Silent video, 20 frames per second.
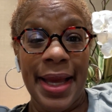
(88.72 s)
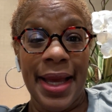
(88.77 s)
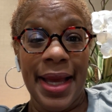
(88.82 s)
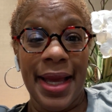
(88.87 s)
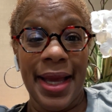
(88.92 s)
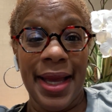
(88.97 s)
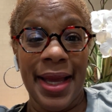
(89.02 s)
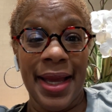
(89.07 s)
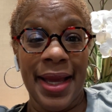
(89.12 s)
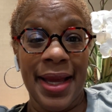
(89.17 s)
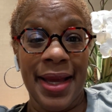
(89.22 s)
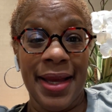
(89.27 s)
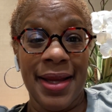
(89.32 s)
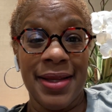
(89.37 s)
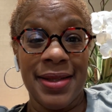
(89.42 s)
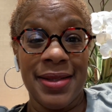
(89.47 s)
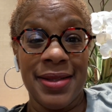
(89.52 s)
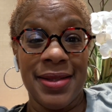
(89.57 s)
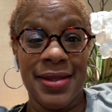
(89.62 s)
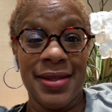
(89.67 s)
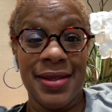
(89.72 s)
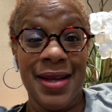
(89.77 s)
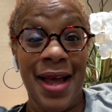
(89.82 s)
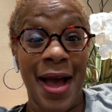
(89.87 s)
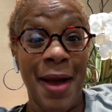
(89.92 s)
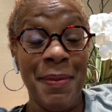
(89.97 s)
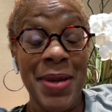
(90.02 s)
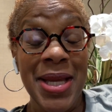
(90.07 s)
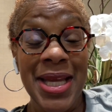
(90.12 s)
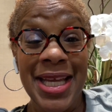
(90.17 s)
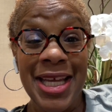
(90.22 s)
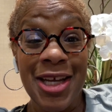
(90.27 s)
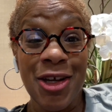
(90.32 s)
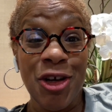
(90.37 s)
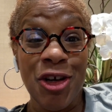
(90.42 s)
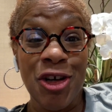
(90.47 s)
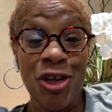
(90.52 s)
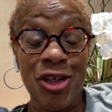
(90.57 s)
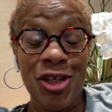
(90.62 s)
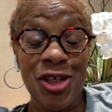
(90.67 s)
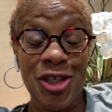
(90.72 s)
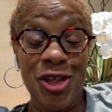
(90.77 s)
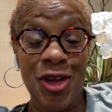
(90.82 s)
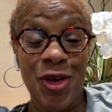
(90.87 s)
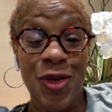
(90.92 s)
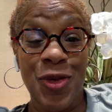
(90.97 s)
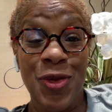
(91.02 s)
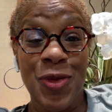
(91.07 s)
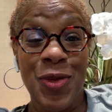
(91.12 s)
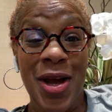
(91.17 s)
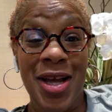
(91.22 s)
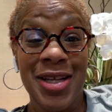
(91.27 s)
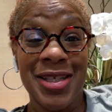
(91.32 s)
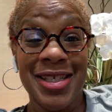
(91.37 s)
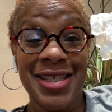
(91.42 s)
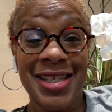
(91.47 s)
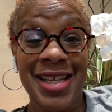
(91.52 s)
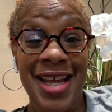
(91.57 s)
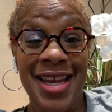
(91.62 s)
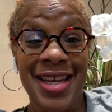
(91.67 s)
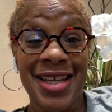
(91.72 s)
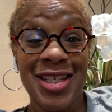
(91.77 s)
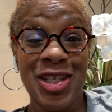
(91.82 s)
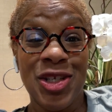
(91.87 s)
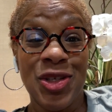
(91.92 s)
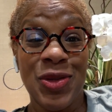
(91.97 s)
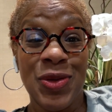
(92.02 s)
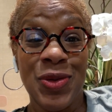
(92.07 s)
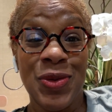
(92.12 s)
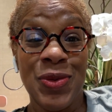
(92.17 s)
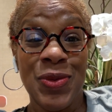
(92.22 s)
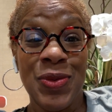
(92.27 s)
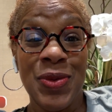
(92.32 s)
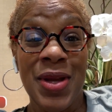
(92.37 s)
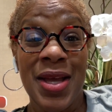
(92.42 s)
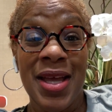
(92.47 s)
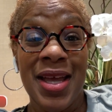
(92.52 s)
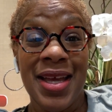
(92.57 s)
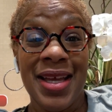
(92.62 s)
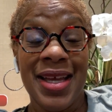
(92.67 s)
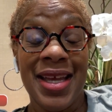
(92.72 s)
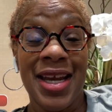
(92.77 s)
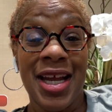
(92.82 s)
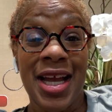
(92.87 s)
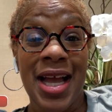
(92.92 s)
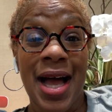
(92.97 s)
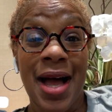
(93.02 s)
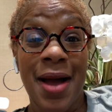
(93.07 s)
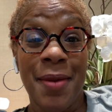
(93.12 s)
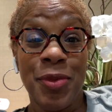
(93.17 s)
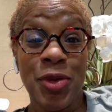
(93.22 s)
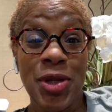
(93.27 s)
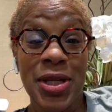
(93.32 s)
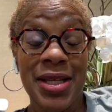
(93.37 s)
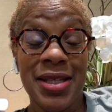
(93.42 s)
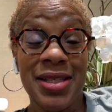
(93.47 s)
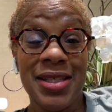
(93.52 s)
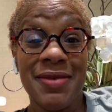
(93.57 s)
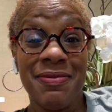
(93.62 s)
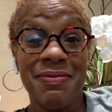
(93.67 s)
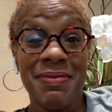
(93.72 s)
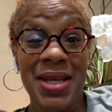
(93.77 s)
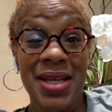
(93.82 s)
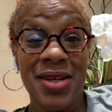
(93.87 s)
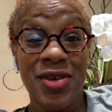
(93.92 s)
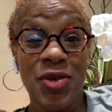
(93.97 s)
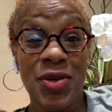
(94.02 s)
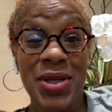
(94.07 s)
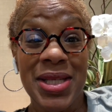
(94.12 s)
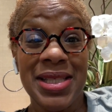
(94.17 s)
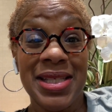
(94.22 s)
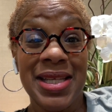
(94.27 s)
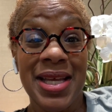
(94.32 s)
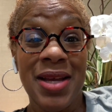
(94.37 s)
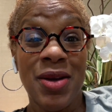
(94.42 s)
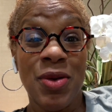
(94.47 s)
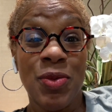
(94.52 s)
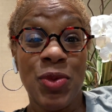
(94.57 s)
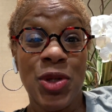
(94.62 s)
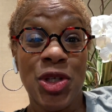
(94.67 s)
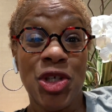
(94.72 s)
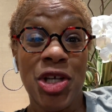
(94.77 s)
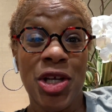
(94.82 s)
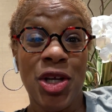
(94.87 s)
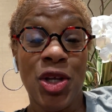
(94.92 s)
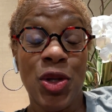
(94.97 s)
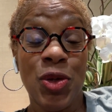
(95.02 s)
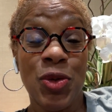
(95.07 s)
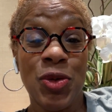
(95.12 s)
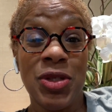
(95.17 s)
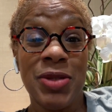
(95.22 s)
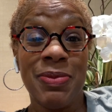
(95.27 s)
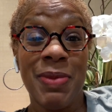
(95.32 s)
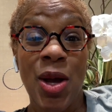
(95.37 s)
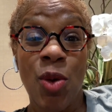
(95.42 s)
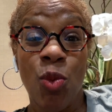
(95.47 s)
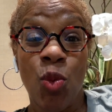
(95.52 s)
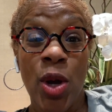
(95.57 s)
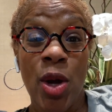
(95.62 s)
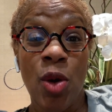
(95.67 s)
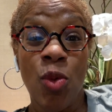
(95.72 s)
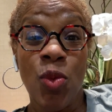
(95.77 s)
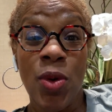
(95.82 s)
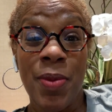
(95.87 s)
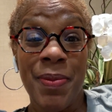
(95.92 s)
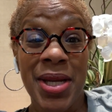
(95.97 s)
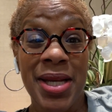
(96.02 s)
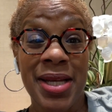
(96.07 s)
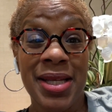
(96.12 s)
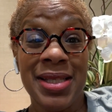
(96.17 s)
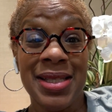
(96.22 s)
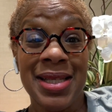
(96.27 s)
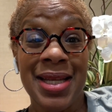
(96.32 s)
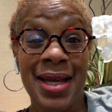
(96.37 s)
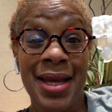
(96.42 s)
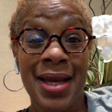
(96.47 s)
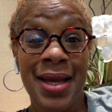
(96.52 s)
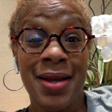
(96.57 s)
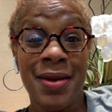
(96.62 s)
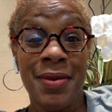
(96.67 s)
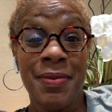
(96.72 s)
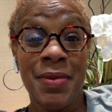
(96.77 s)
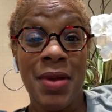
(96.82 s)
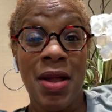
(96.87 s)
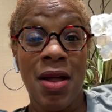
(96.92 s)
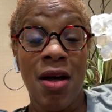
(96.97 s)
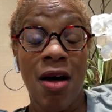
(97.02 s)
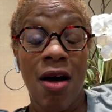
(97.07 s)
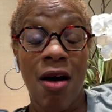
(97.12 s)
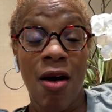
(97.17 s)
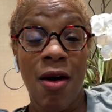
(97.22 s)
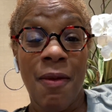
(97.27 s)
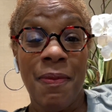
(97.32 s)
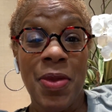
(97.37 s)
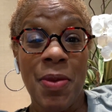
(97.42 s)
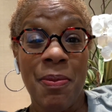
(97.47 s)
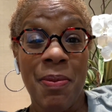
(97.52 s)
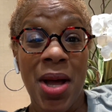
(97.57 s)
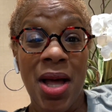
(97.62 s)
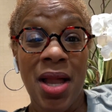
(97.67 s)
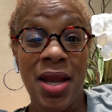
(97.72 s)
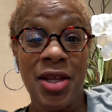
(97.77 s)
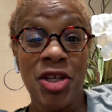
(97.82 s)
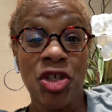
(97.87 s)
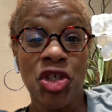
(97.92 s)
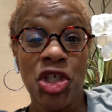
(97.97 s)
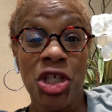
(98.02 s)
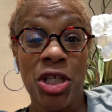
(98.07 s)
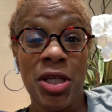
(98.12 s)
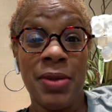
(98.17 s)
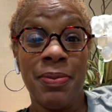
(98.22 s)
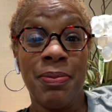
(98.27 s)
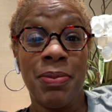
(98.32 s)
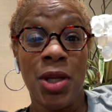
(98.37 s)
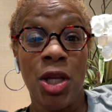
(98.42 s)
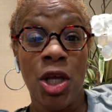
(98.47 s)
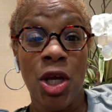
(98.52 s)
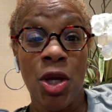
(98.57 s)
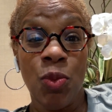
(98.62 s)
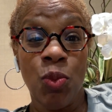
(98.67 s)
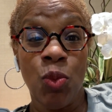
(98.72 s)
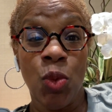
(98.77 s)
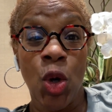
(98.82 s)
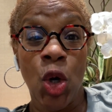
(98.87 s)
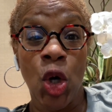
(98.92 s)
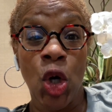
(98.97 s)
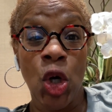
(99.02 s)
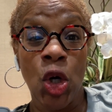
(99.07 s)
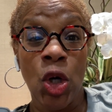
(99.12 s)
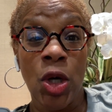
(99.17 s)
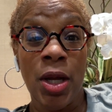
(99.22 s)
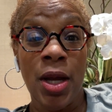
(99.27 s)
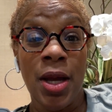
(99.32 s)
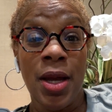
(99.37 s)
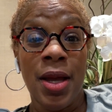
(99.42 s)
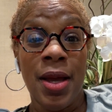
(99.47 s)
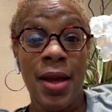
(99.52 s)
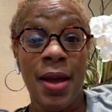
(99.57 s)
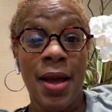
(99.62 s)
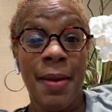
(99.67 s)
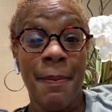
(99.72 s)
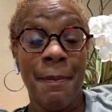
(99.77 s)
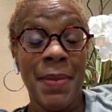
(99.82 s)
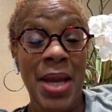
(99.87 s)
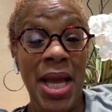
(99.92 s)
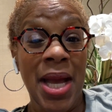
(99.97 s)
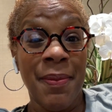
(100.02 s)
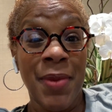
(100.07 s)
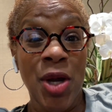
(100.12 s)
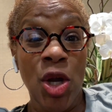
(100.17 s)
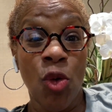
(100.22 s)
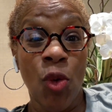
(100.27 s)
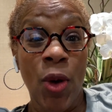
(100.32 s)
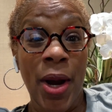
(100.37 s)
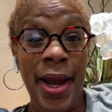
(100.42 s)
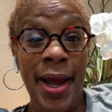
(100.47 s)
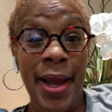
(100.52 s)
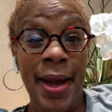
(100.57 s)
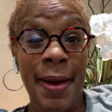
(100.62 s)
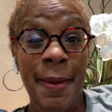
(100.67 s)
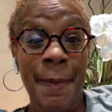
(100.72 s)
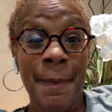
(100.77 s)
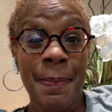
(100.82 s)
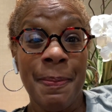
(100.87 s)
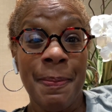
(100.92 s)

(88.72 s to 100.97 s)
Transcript: and I'm here, so I decided to get a comprehensive medical exam, which includes my well woman exam, ophthalmology, blood work, mammogram,